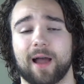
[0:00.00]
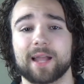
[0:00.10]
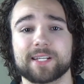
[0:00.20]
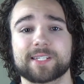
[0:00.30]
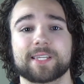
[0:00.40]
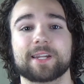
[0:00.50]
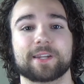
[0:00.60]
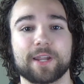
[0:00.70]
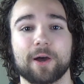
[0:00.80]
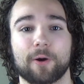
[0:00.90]
I just
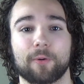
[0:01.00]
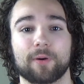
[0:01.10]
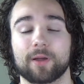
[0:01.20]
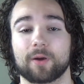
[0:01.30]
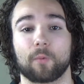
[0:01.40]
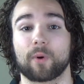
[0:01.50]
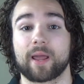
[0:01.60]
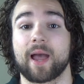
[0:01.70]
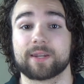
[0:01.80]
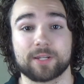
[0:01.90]
didn't know what
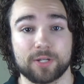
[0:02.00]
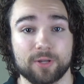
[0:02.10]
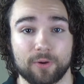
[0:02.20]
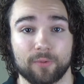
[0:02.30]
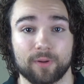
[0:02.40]
I had to do.